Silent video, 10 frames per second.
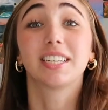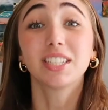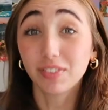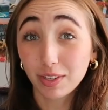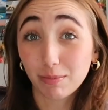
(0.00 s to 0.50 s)

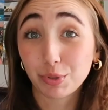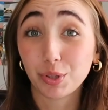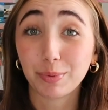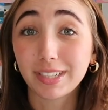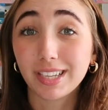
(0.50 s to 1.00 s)
today's video I'm
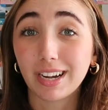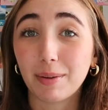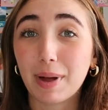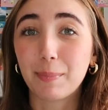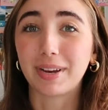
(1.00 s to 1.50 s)
super excited
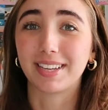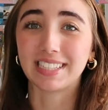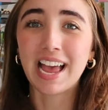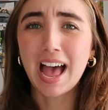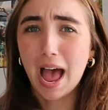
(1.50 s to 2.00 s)
about because
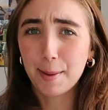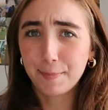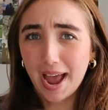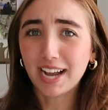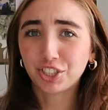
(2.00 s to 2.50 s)
I'm
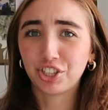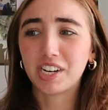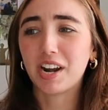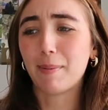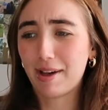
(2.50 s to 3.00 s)

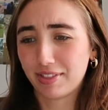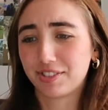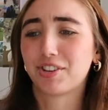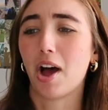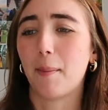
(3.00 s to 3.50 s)
passionate about
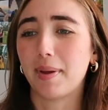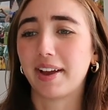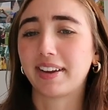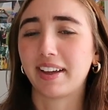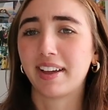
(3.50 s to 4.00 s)
this
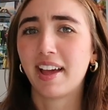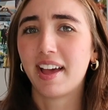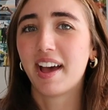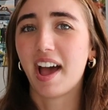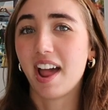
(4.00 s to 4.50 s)
topic.
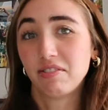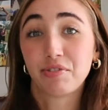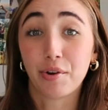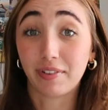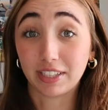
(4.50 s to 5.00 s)
I don't
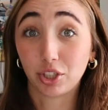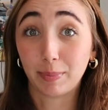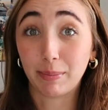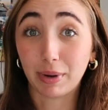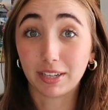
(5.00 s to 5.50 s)
know if I should
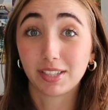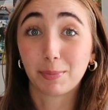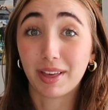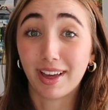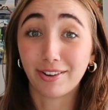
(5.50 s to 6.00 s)
be embarrassed
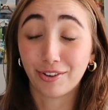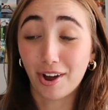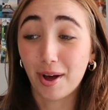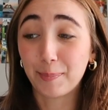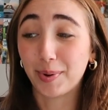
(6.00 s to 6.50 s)
by that or
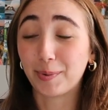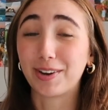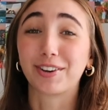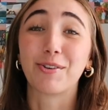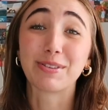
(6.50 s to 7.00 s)
not, but
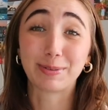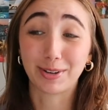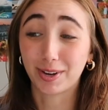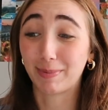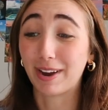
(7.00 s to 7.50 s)
we are going to
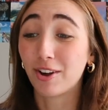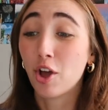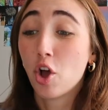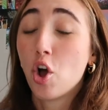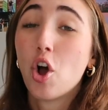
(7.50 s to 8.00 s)
talk about
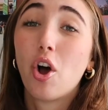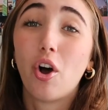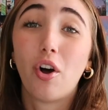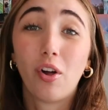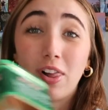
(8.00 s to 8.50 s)

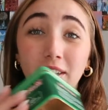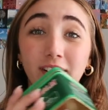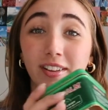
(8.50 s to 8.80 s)
all